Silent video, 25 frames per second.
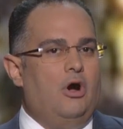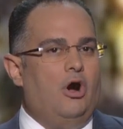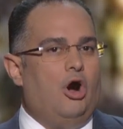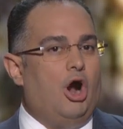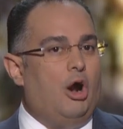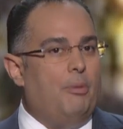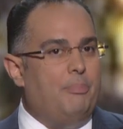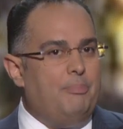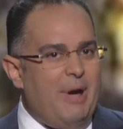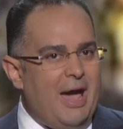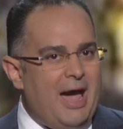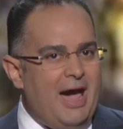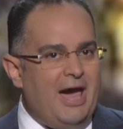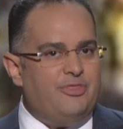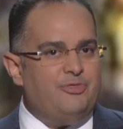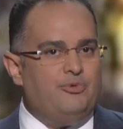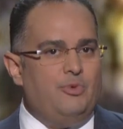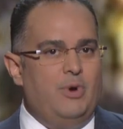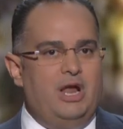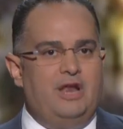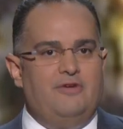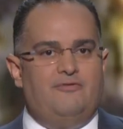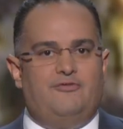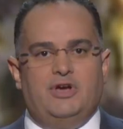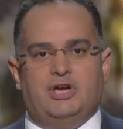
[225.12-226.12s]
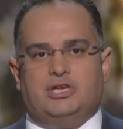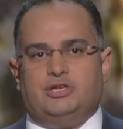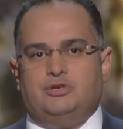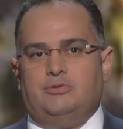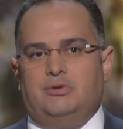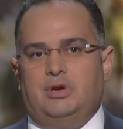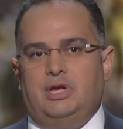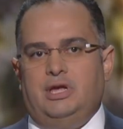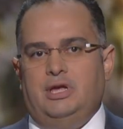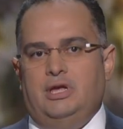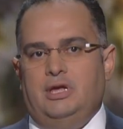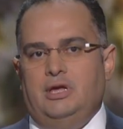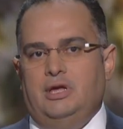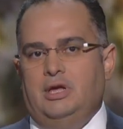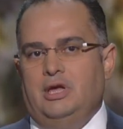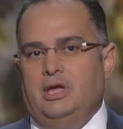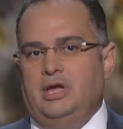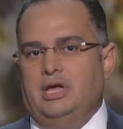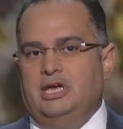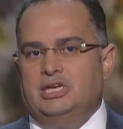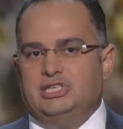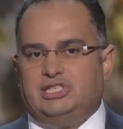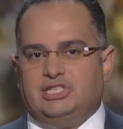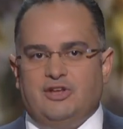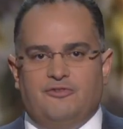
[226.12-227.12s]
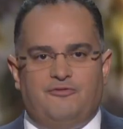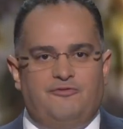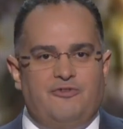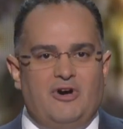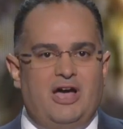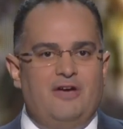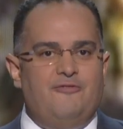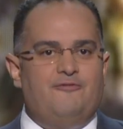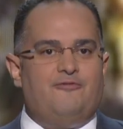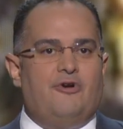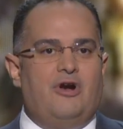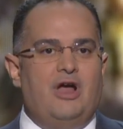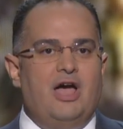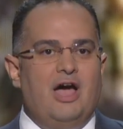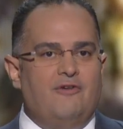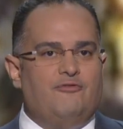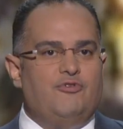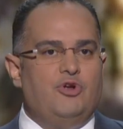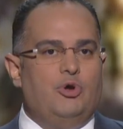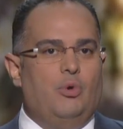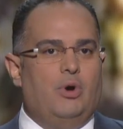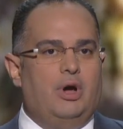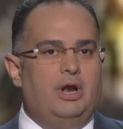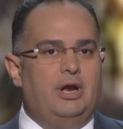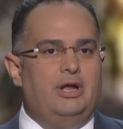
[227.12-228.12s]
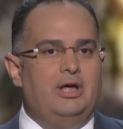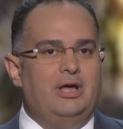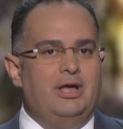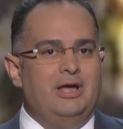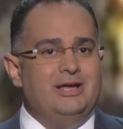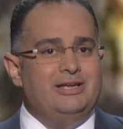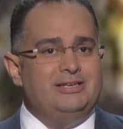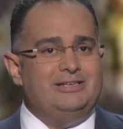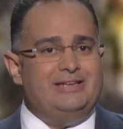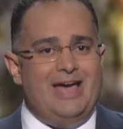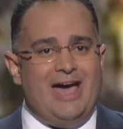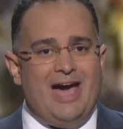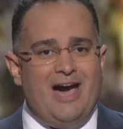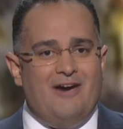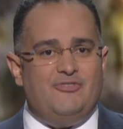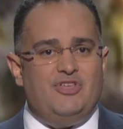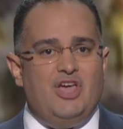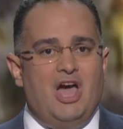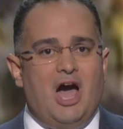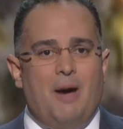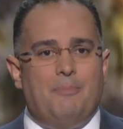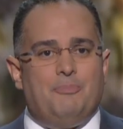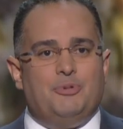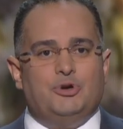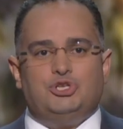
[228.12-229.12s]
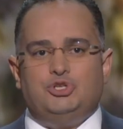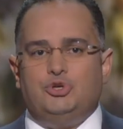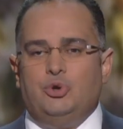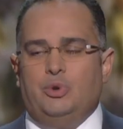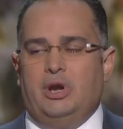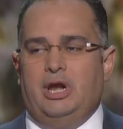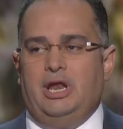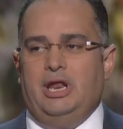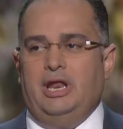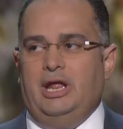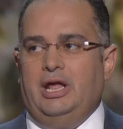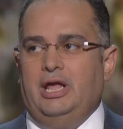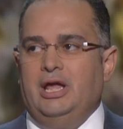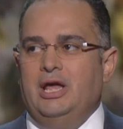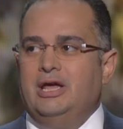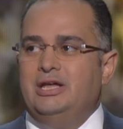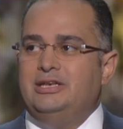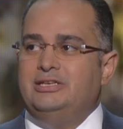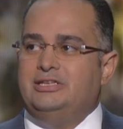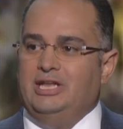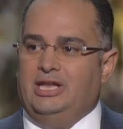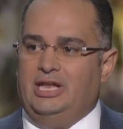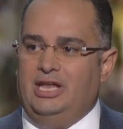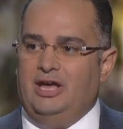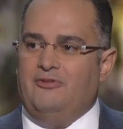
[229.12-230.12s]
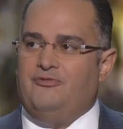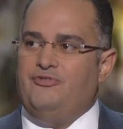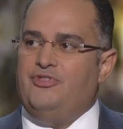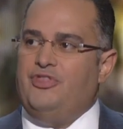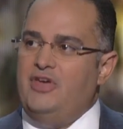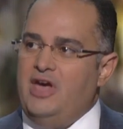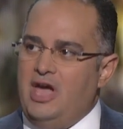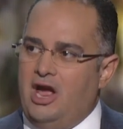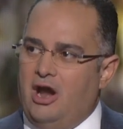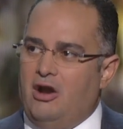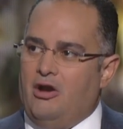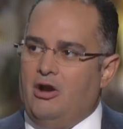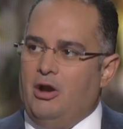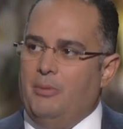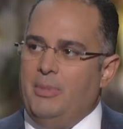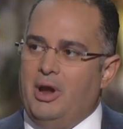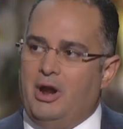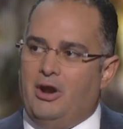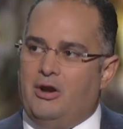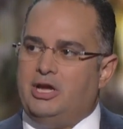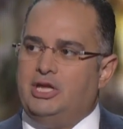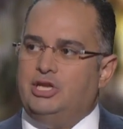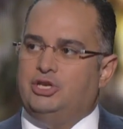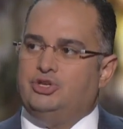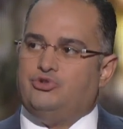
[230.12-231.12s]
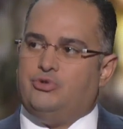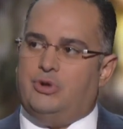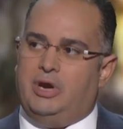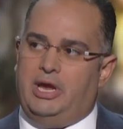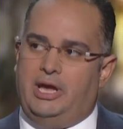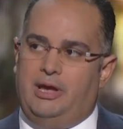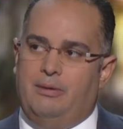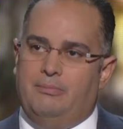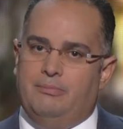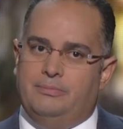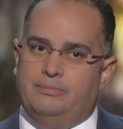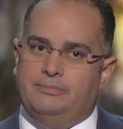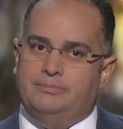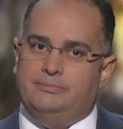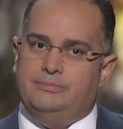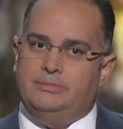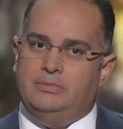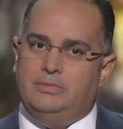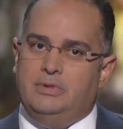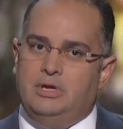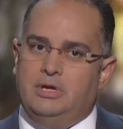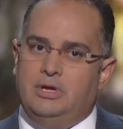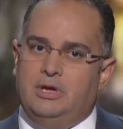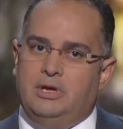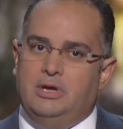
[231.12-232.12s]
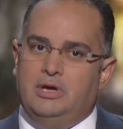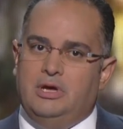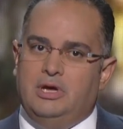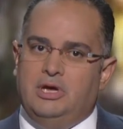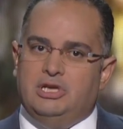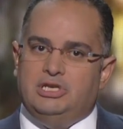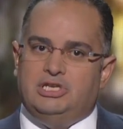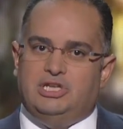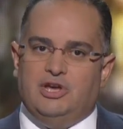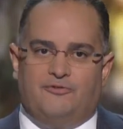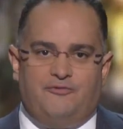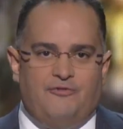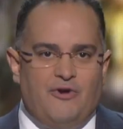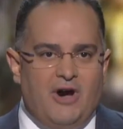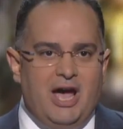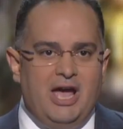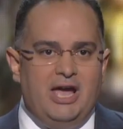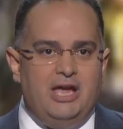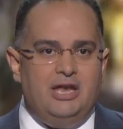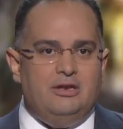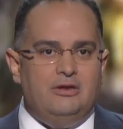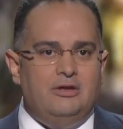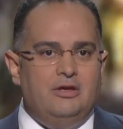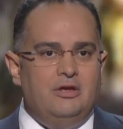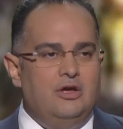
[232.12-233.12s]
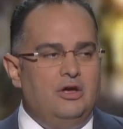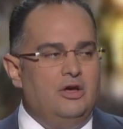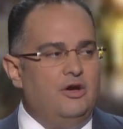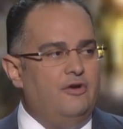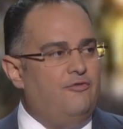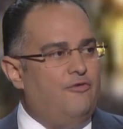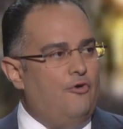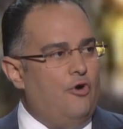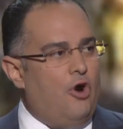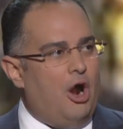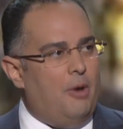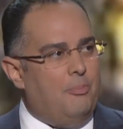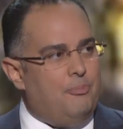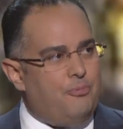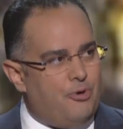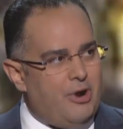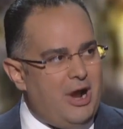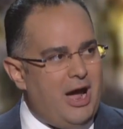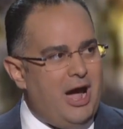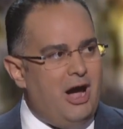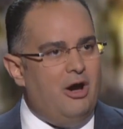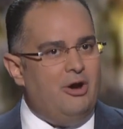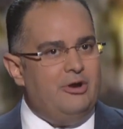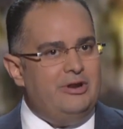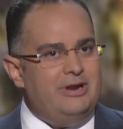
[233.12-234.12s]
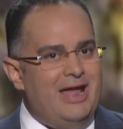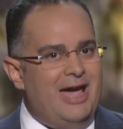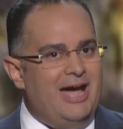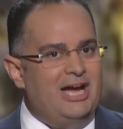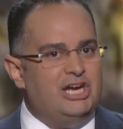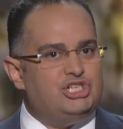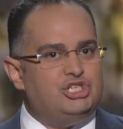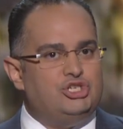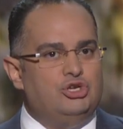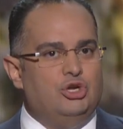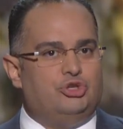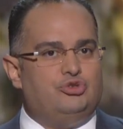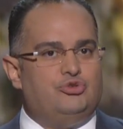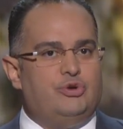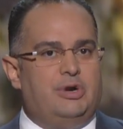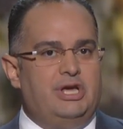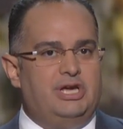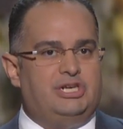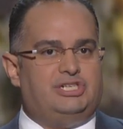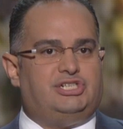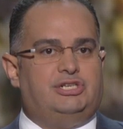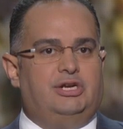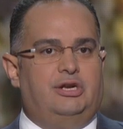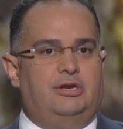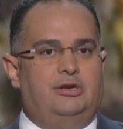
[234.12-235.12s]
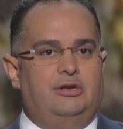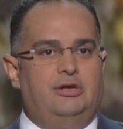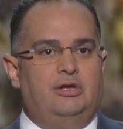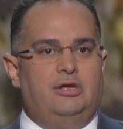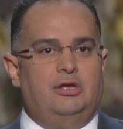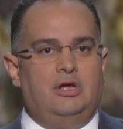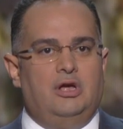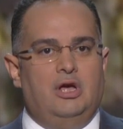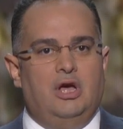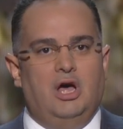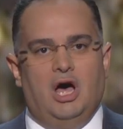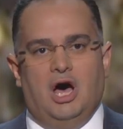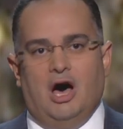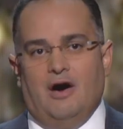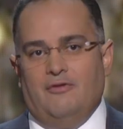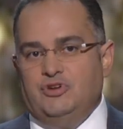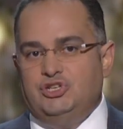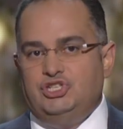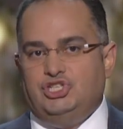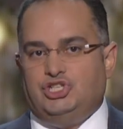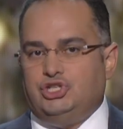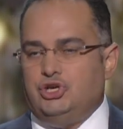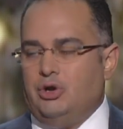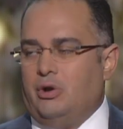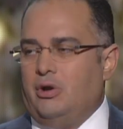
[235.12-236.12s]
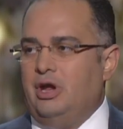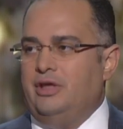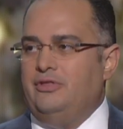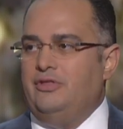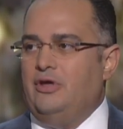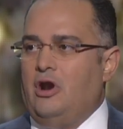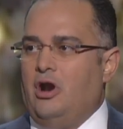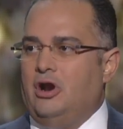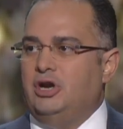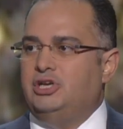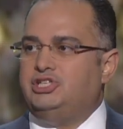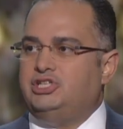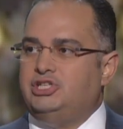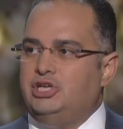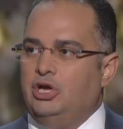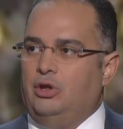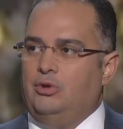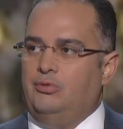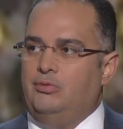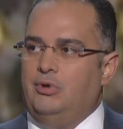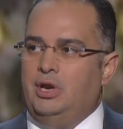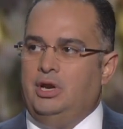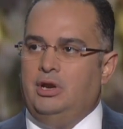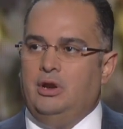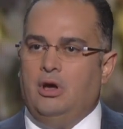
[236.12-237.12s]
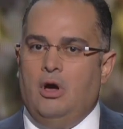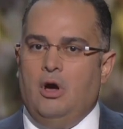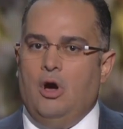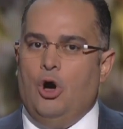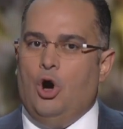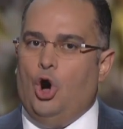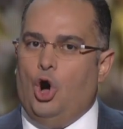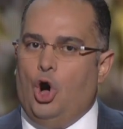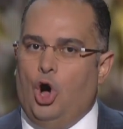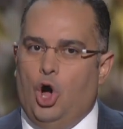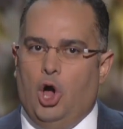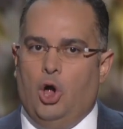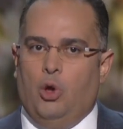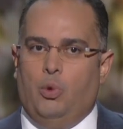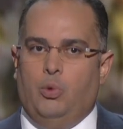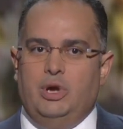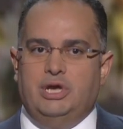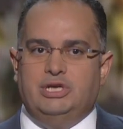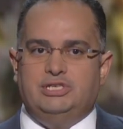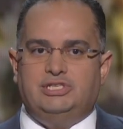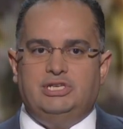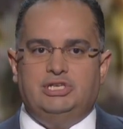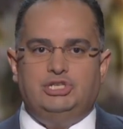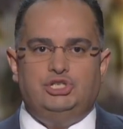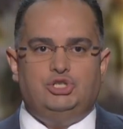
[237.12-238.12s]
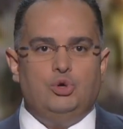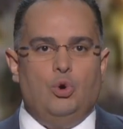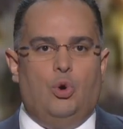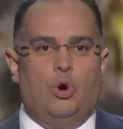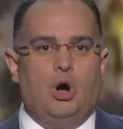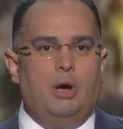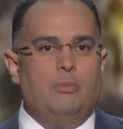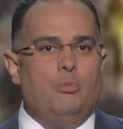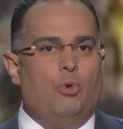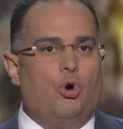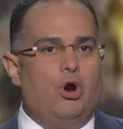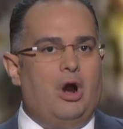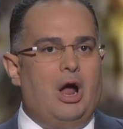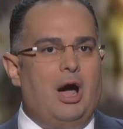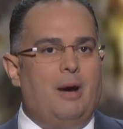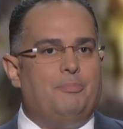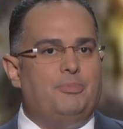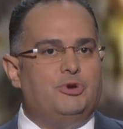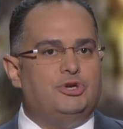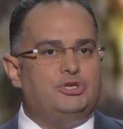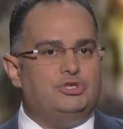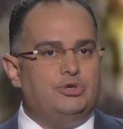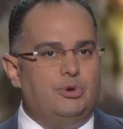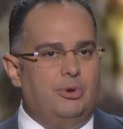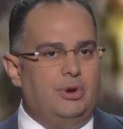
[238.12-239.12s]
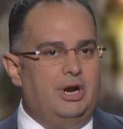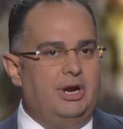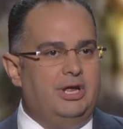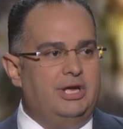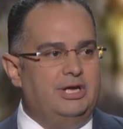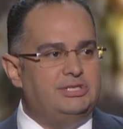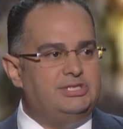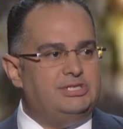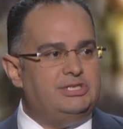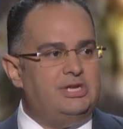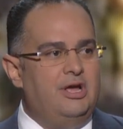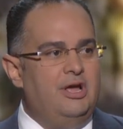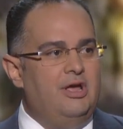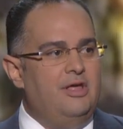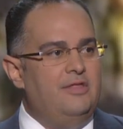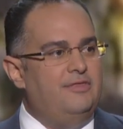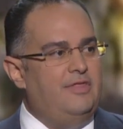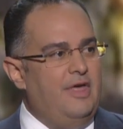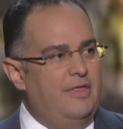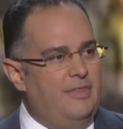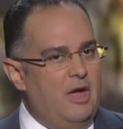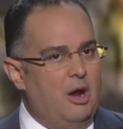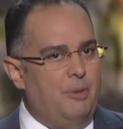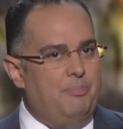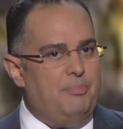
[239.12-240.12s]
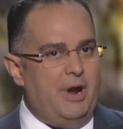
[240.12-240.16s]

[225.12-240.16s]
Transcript: Our pathway to victory is to fight for everyone to have the opportunity to live their American dream, to fight for our proud national tradition of ensuring that our children always enjoy more opportunities than their